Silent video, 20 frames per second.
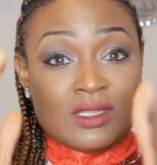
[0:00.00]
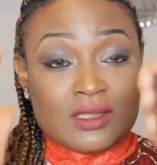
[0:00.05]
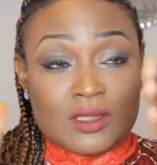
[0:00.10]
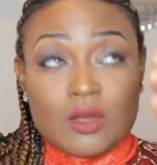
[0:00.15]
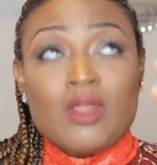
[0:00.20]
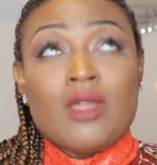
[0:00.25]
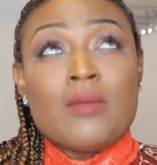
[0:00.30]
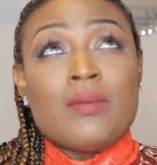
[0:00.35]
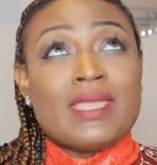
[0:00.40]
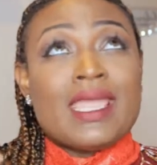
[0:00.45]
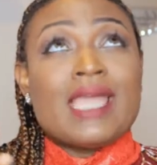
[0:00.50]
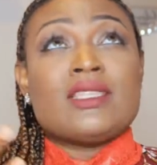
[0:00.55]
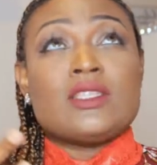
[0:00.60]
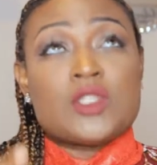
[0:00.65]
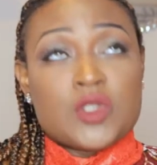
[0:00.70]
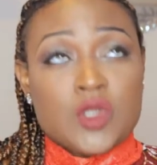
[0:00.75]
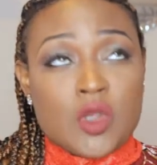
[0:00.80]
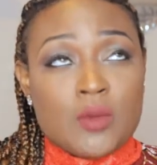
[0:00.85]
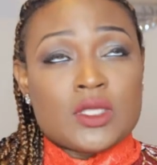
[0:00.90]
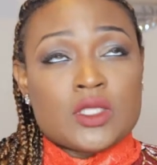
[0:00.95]
The Lord began to
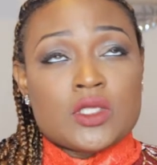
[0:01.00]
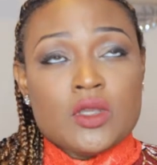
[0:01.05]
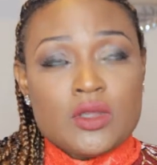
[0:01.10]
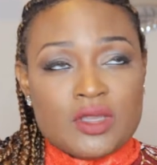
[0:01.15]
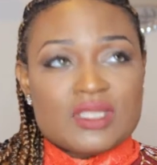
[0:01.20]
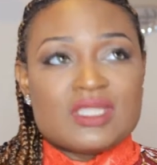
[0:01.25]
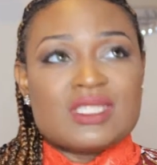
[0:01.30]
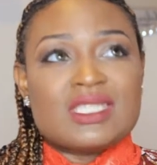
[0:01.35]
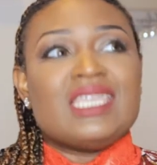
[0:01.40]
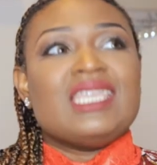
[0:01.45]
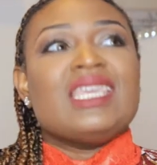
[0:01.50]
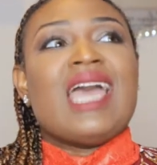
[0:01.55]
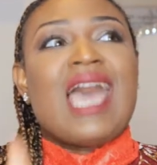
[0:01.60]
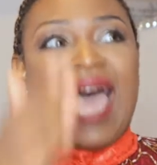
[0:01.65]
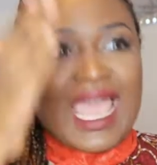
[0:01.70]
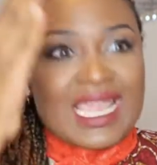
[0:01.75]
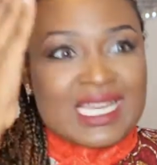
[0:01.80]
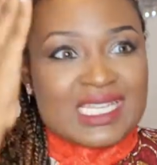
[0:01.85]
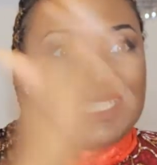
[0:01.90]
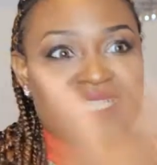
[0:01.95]
show me, Toyosi,
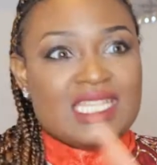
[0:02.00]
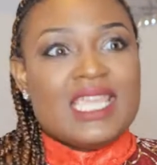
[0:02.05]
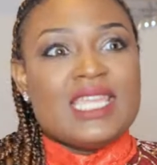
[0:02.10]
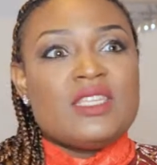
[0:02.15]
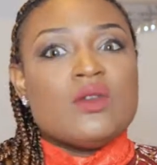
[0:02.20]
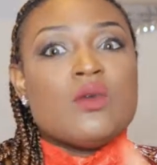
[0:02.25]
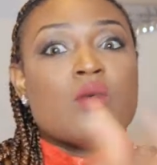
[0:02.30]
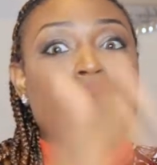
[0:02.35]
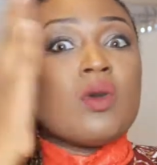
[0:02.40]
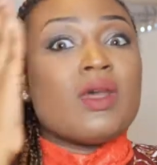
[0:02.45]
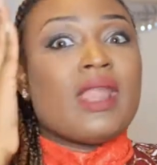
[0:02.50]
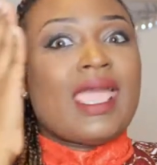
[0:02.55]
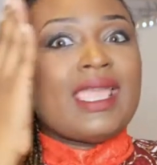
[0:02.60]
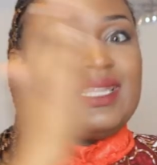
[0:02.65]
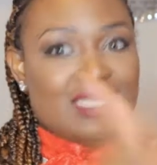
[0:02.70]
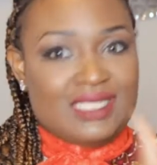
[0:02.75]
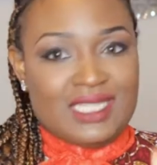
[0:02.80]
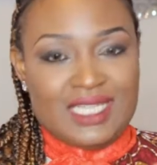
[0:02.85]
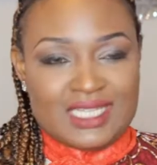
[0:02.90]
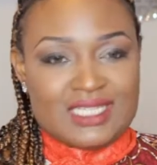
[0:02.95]
I did what I
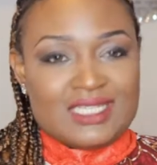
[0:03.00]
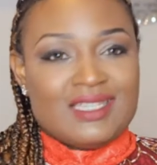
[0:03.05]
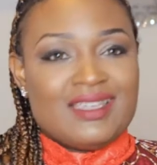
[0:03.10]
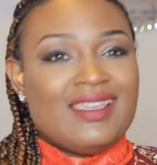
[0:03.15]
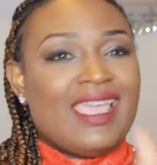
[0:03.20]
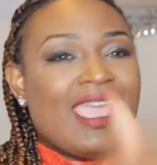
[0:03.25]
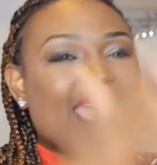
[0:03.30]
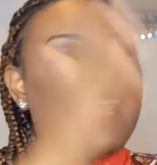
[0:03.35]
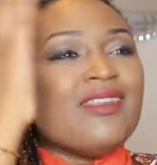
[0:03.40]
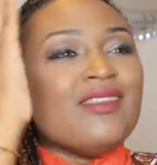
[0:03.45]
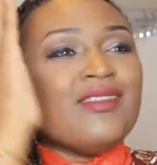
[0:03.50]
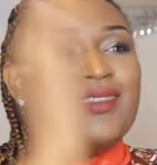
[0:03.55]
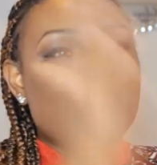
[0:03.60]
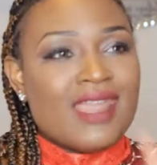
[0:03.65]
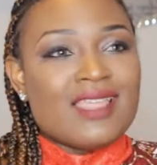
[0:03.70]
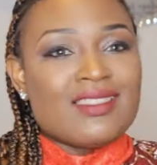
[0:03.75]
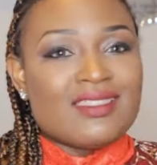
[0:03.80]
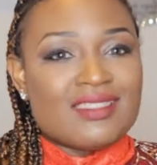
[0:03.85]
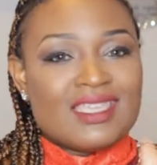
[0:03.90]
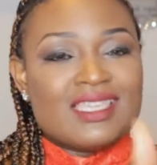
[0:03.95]
did, and
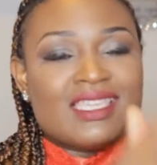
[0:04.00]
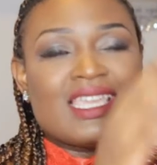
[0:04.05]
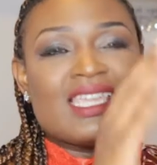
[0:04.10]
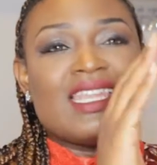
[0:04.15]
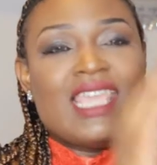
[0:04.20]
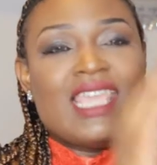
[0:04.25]
nothing can